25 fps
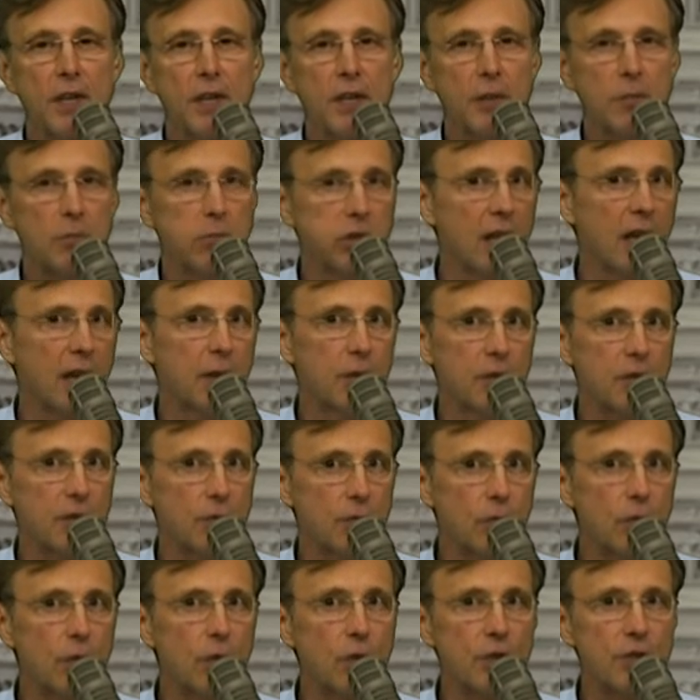comply with the
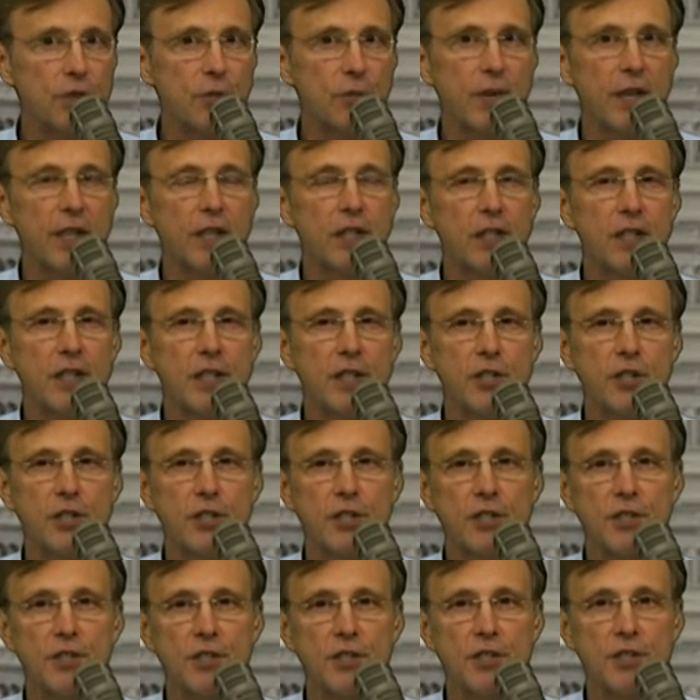rules and
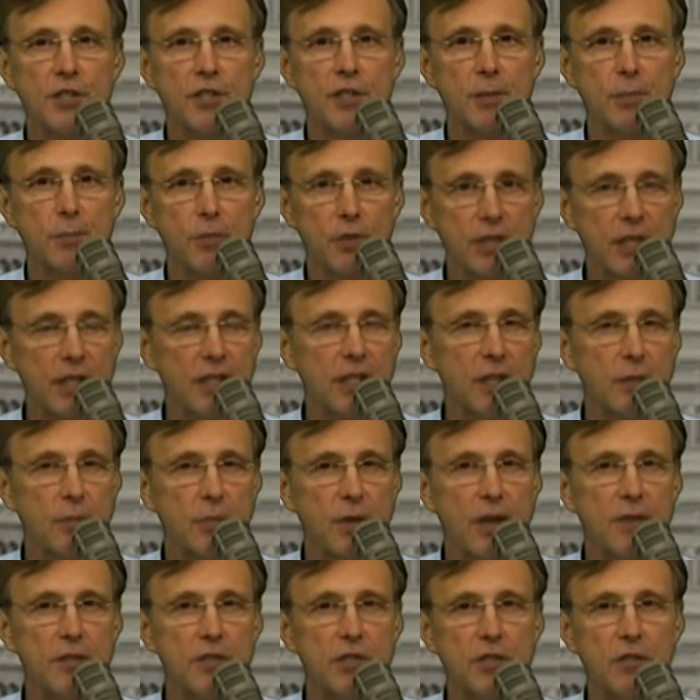regulations uh, protecting the
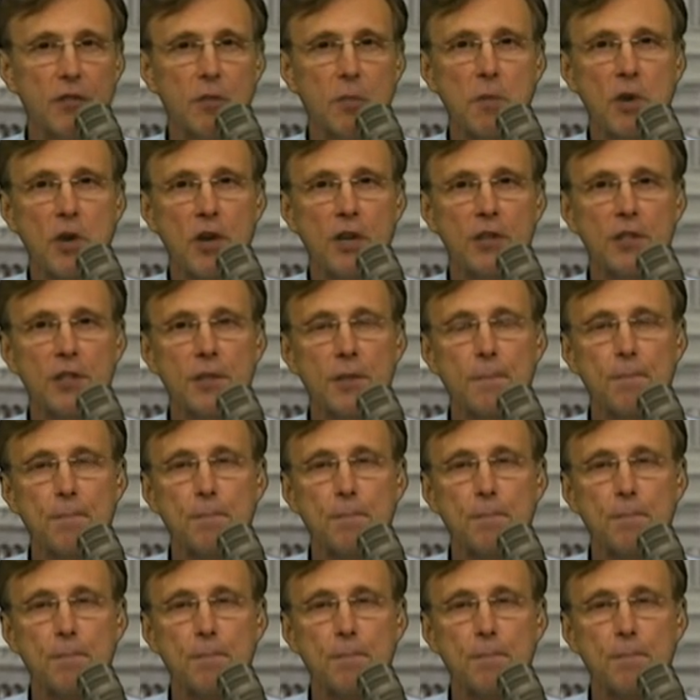privacy of Americans.